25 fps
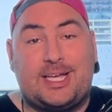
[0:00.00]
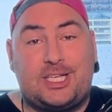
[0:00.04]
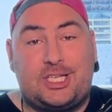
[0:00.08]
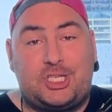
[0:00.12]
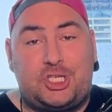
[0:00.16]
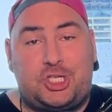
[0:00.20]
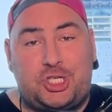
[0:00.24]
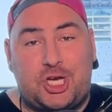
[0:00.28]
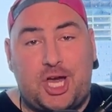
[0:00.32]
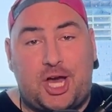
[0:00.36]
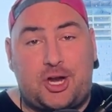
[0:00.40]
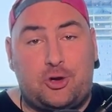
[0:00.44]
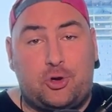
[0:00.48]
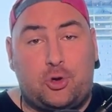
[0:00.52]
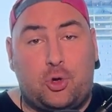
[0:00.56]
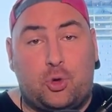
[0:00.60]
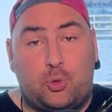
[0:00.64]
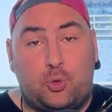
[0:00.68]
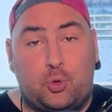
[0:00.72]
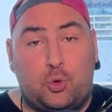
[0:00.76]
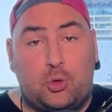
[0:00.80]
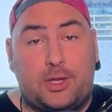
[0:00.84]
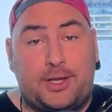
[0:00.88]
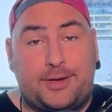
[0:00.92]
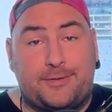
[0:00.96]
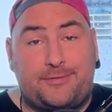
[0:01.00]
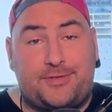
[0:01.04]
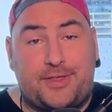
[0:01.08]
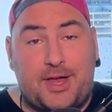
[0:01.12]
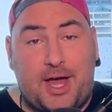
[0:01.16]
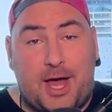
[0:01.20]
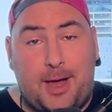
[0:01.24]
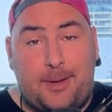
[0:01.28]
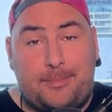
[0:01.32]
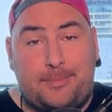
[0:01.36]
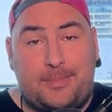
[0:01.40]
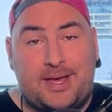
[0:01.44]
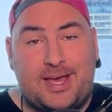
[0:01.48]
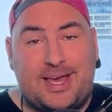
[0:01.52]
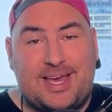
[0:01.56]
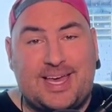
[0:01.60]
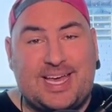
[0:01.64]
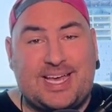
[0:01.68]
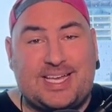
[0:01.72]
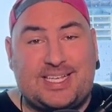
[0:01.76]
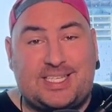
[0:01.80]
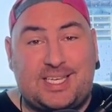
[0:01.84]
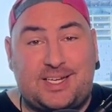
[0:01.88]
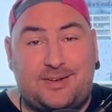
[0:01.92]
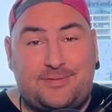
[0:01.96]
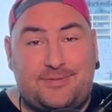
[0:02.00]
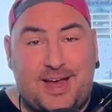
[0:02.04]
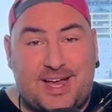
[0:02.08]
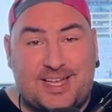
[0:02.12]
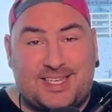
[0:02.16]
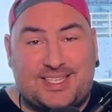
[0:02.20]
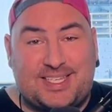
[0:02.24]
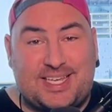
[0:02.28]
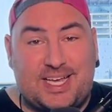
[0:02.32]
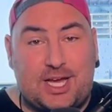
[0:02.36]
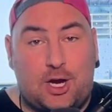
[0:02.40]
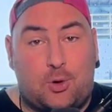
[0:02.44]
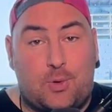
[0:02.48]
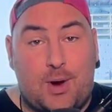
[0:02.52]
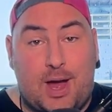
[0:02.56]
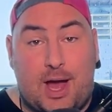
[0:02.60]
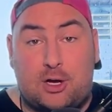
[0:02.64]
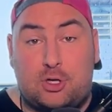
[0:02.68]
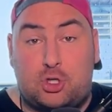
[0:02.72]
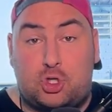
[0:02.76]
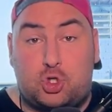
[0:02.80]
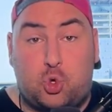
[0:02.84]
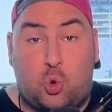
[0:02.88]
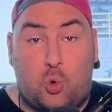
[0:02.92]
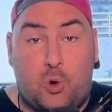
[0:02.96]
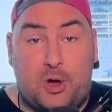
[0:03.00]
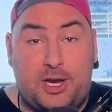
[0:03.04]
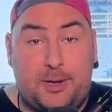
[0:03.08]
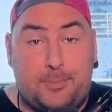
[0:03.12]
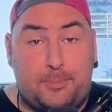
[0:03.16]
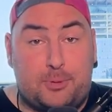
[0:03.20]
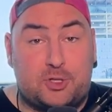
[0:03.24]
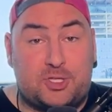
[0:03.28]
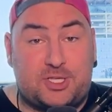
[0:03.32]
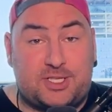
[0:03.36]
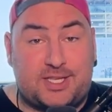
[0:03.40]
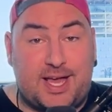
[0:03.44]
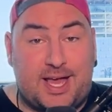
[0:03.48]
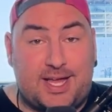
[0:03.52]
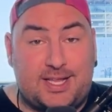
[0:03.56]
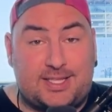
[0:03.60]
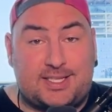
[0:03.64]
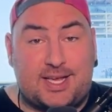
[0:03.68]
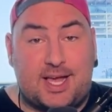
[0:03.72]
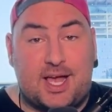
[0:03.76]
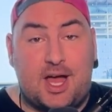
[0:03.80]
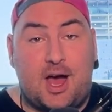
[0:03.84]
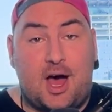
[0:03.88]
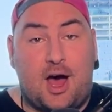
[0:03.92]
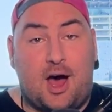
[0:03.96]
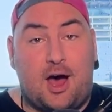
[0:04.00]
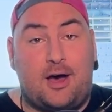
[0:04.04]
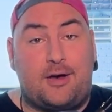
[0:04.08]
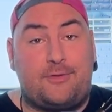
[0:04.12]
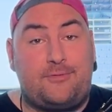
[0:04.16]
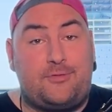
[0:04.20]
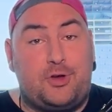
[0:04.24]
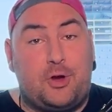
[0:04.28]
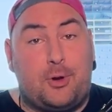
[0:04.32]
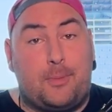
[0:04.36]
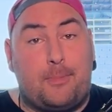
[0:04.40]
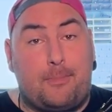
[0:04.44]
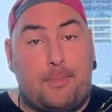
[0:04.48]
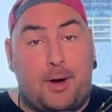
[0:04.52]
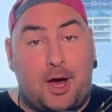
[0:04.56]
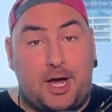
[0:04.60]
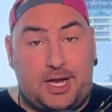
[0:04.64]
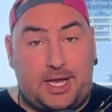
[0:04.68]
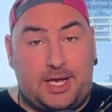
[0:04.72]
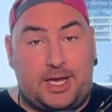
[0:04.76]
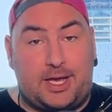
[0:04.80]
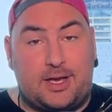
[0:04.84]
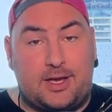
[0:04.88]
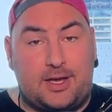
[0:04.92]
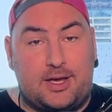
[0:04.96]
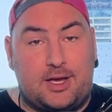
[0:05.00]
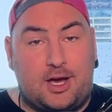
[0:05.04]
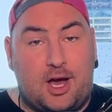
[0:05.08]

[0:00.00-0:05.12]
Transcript: general rule of thumb is investing around 20% of your money,